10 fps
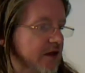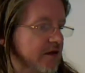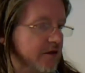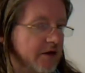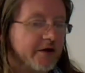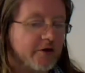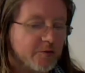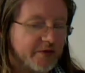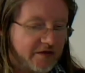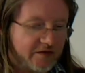There, I hope
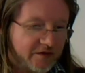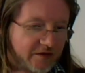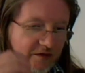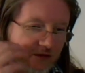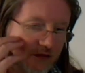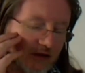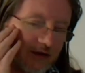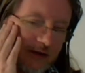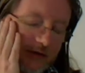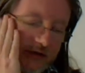that that
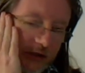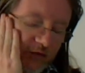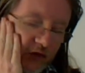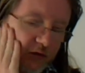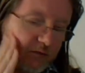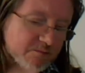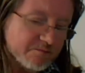clears it up for you.